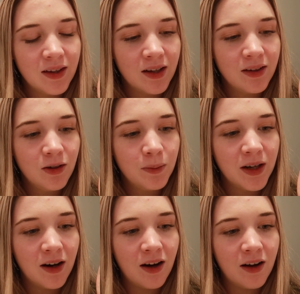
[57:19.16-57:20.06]
a little bit
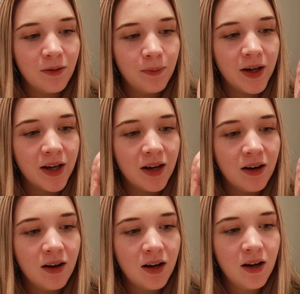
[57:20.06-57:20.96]
hard, but
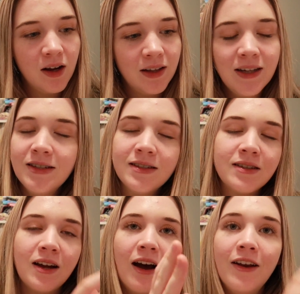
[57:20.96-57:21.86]
at
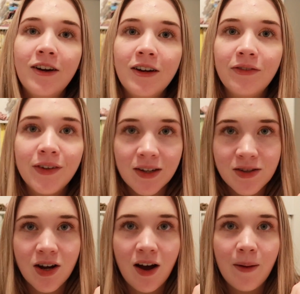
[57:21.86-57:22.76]
least I know for
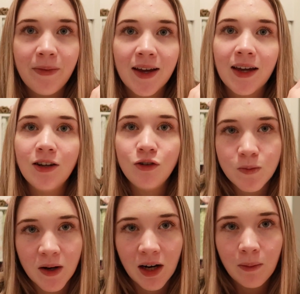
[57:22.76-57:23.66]
next time I can use
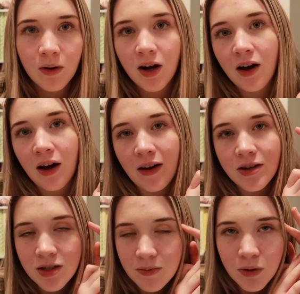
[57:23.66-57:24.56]
my camera. I
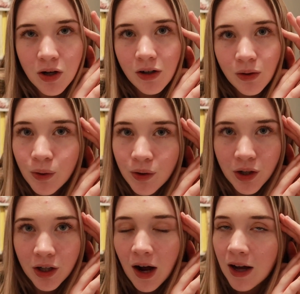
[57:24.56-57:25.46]
just put it on
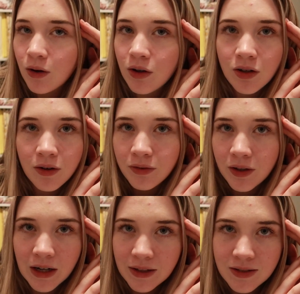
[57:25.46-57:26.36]
auto. I could not
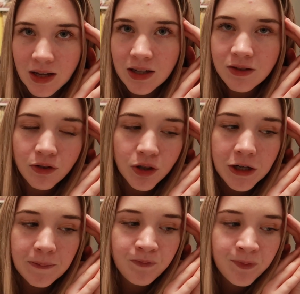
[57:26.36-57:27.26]
figure out the settings for
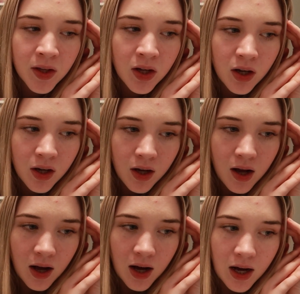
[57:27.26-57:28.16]
it.
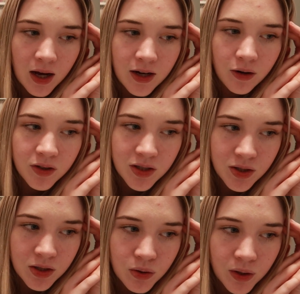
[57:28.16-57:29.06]
It
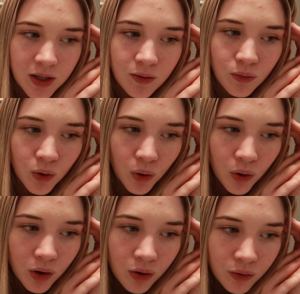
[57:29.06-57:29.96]
obviously took in
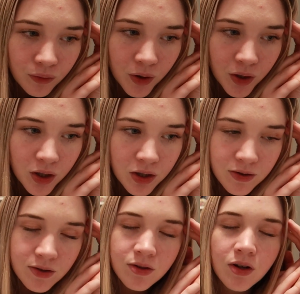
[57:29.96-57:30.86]
raw
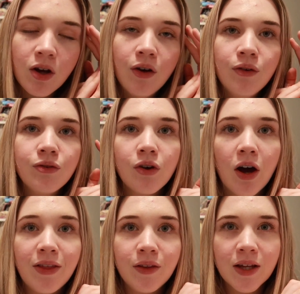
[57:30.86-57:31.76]
photos, so
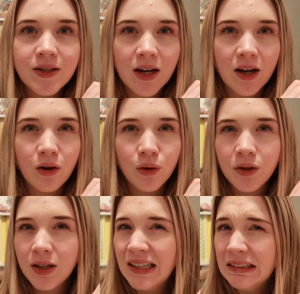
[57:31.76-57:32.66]
I think that's like a
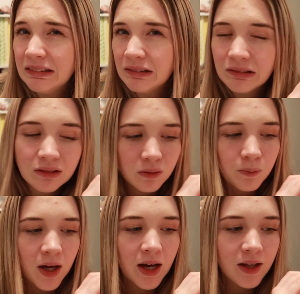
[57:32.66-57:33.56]
good thing,
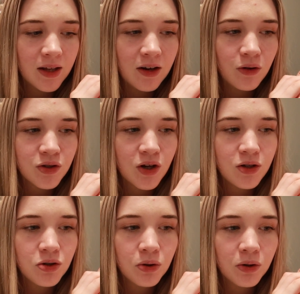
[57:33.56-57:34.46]
but it also
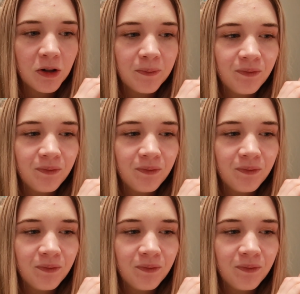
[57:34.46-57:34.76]
took